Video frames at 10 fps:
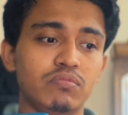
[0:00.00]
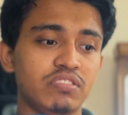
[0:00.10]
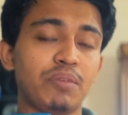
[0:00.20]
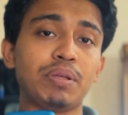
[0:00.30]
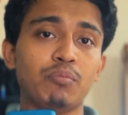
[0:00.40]

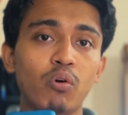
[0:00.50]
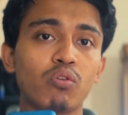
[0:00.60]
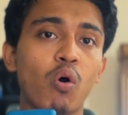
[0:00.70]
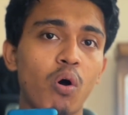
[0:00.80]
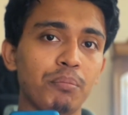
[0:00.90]
something more
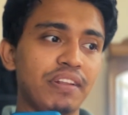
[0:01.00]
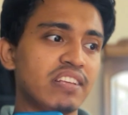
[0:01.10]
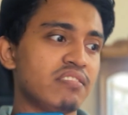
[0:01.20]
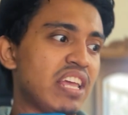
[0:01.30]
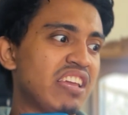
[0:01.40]

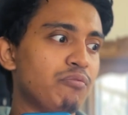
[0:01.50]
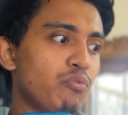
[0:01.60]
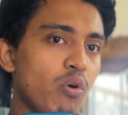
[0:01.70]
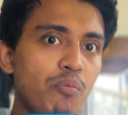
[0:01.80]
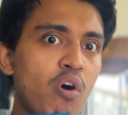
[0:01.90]
complex like a
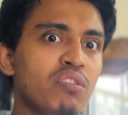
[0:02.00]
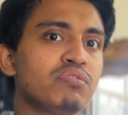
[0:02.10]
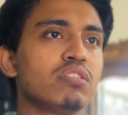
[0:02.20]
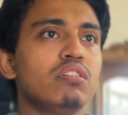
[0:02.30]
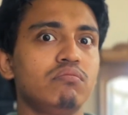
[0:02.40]
robot.
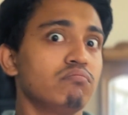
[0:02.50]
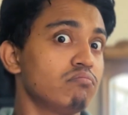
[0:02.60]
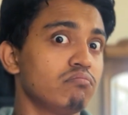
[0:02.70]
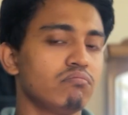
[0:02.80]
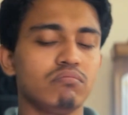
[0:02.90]

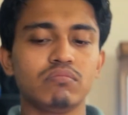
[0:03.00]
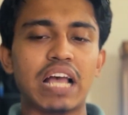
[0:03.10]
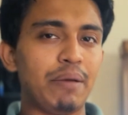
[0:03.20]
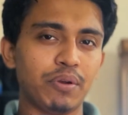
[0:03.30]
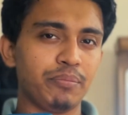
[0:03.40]

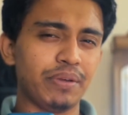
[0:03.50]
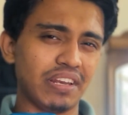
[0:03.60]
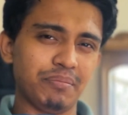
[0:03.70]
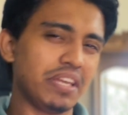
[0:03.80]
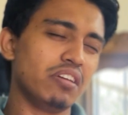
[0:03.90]
I'm not
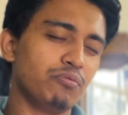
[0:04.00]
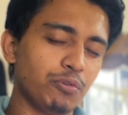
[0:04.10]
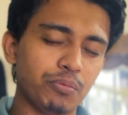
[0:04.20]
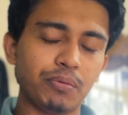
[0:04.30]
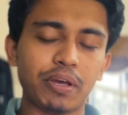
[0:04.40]
making a
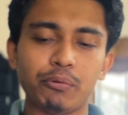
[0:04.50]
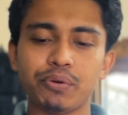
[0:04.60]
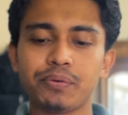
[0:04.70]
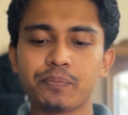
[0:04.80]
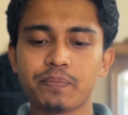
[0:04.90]
robot, by the way.
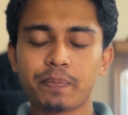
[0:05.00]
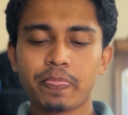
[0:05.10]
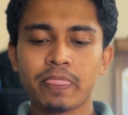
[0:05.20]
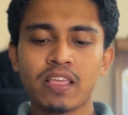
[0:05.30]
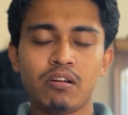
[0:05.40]

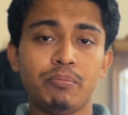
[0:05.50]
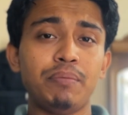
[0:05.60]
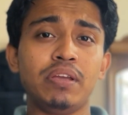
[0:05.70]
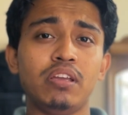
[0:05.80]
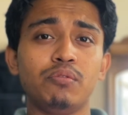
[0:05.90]

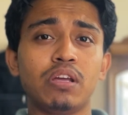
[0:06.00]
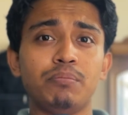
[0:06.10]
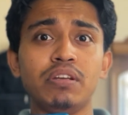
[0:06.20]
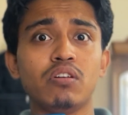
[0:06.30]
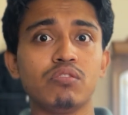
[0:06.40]
Maybe you can
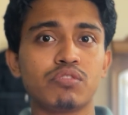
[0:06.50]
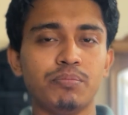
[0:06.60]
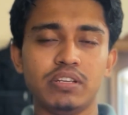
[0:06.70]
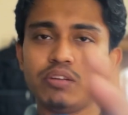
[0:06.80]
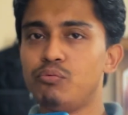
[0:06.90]
build a
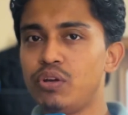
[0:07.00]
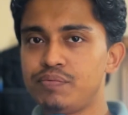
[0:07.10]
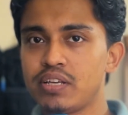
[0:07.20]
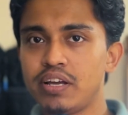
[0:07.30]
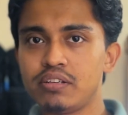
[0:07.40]

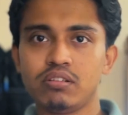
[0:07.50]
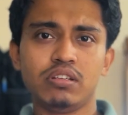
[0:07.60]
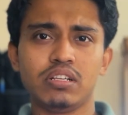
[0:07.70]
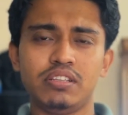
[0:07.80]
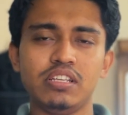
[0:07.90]
website.
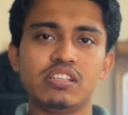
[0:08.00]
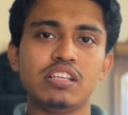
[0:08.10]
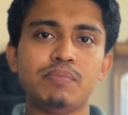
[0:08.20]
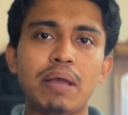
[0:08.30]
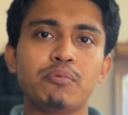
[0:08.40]
These days
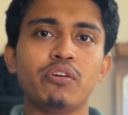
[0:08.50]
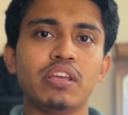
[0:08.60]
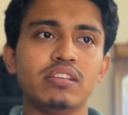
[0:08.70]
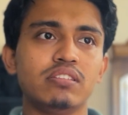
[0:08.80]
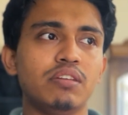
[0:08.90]
vibe coding
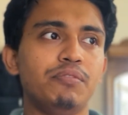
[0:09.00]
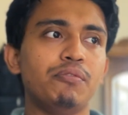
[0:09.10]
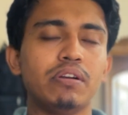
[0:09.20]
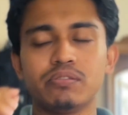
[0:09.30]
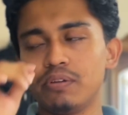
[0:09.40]
is
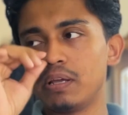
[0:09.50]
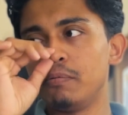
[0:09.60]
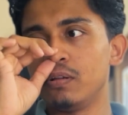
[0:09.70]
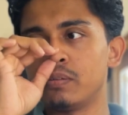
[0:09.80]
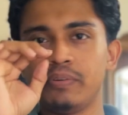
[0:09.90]
everywhere, so you can
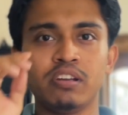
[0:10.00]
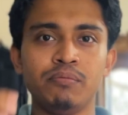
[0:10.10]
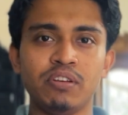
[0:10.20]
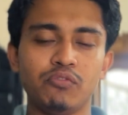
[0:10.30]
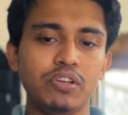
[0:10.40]
also build
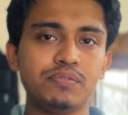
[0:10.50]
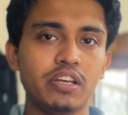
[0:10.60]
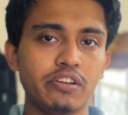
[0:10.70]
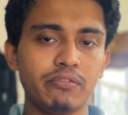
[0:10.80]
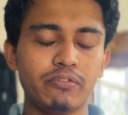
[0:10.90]
a
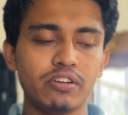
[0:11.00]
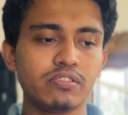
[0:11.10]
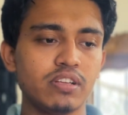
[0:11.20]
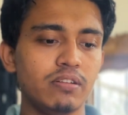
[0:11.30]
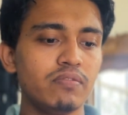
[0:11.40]
website for
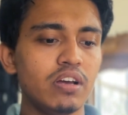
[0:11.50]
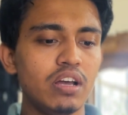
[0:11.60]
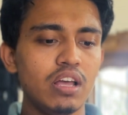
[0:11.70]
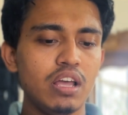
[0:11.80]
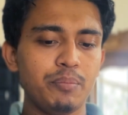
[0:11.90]
yourself.
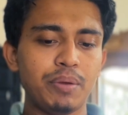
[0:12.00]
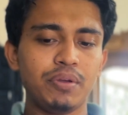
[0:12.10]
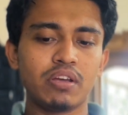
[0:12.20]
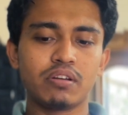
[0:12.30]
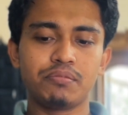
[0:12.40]
Maybe you
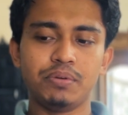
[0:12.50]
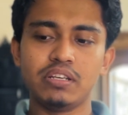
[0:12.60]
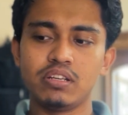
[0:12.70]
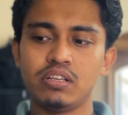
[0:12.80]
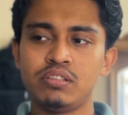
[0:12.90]
can
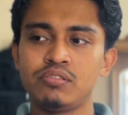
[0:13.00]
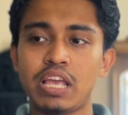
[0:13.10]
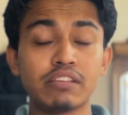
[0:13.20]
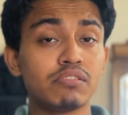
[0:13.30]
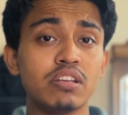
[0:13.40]
build a
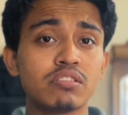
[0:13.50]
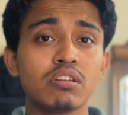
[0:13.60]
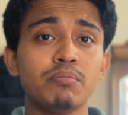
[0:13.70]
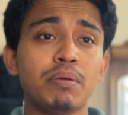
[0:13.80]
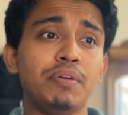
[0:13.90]

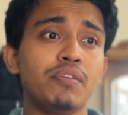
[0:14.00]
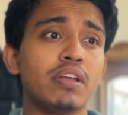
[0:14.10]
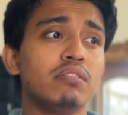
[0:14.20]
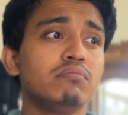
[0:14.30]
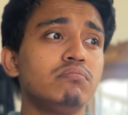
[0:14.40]
extension. Maybe you
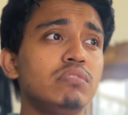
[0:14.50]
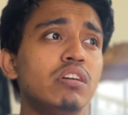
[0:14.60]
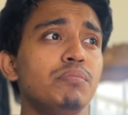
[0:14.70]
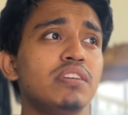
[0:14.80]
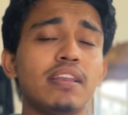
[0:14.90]

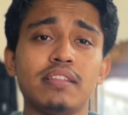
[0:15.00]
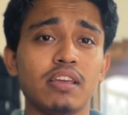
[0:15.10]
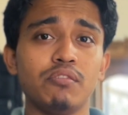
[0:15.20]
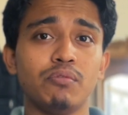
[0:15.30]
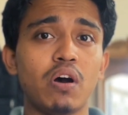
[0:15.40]
can build anything
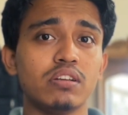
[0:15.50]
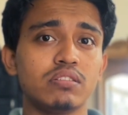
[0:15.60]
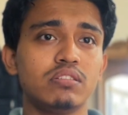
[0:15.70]
you want,